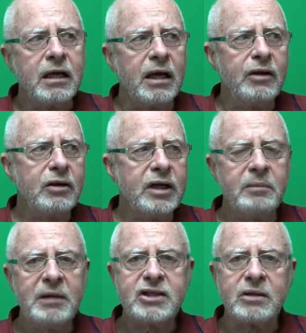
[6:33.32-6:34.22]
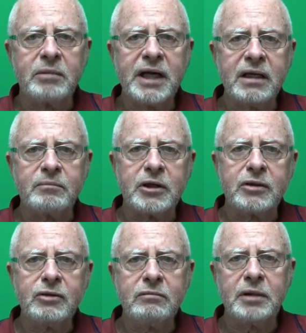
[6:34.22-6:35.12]
Now you can imagine, back at
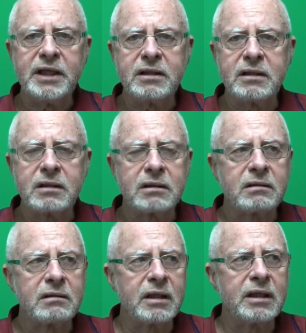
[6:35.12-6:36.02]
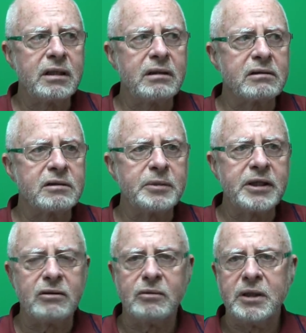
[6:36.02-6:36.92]
platoon base, they need to
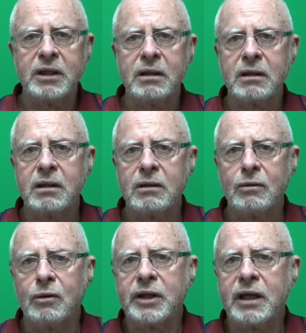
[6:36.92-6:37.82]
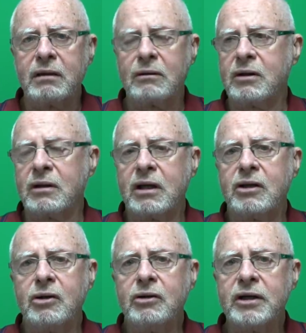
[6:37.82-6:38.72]
speak to me, or they're
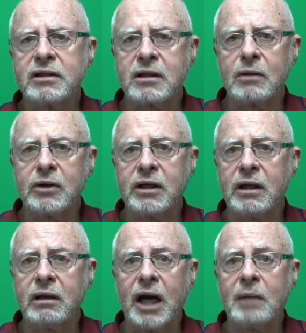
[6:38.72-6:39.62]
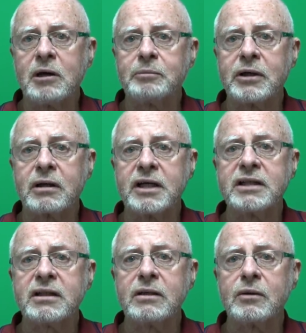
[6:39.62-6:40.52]
curious, they want to know how am I
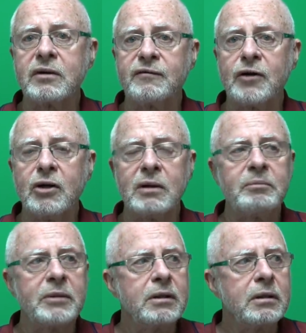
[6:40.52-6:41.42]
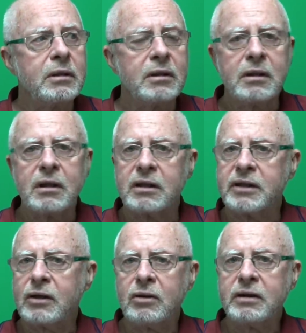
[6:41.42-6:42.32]
progressing with a follower,
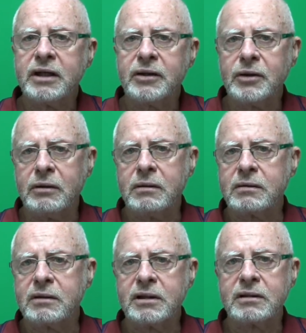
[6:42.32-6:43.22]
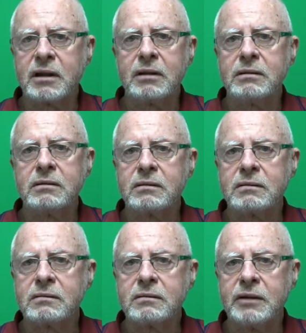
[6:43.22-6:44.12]
and they can't get through. There's no
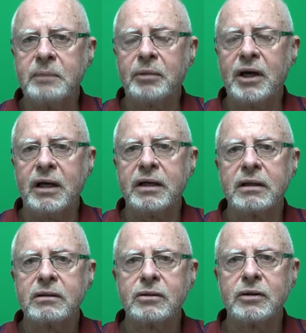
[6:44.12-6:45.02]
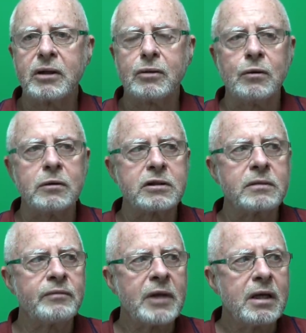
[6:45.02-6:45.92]
reply to their calls.